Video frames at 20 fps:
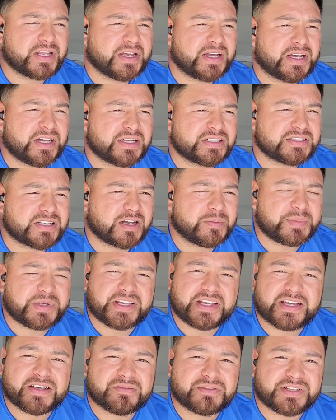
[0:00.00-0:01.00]
taught
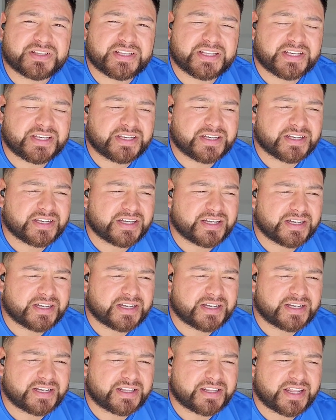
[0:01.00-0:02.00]
me everything
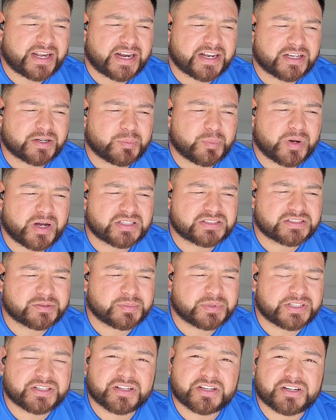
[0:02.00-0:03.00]
that I could
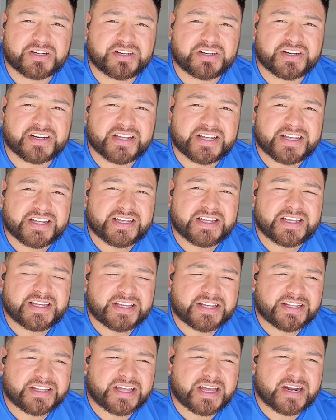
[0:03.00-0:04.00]
possibly learn
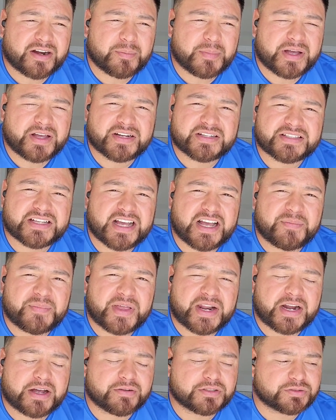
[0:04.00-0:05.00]
in that amount of time
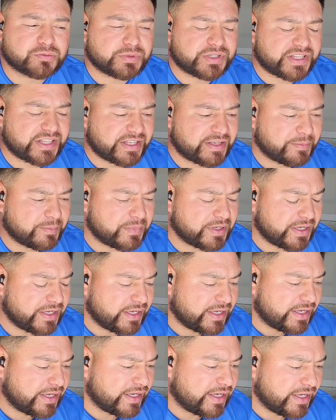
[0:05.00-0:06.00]
that I was with him.
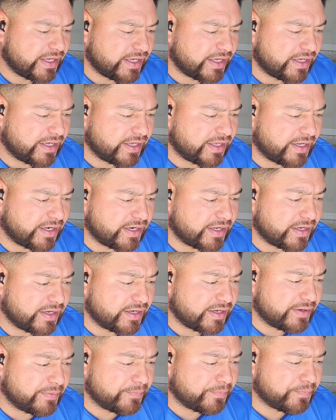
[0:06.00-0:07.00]
And
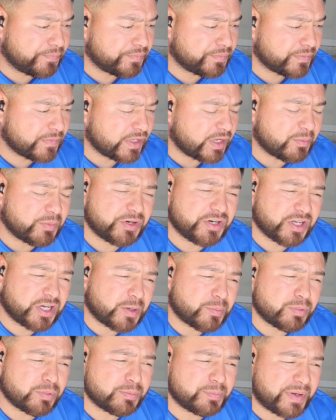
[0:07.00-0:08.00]
I burned a
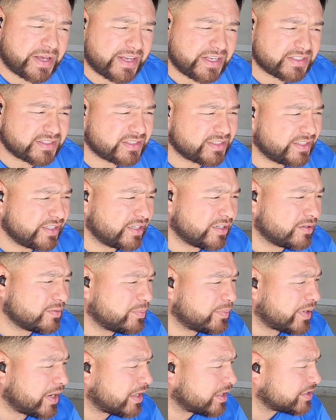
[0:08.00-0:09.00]
couple paints,
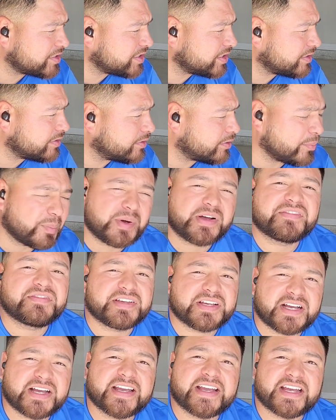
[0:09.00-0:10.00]
polishing or
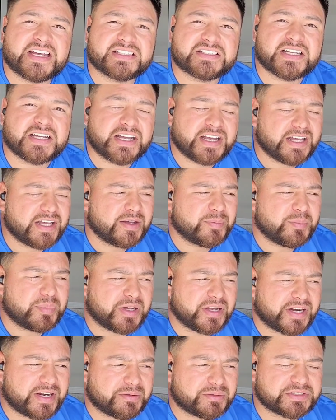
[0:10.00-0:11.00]
buffing, I guess.
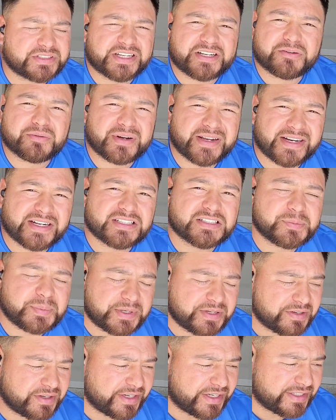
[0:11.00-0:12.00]
But it was a great
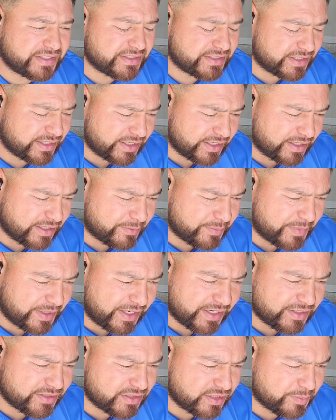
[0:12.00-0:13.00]
experience.
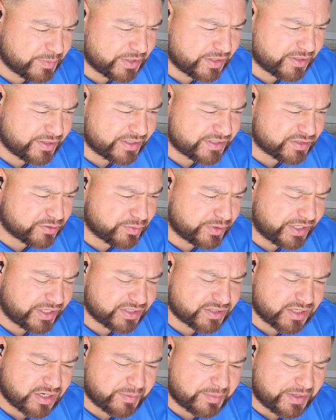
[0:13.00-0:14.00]
And he took me under his
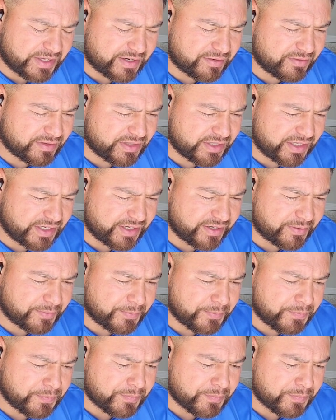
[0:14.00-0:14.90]
wing, taught me everything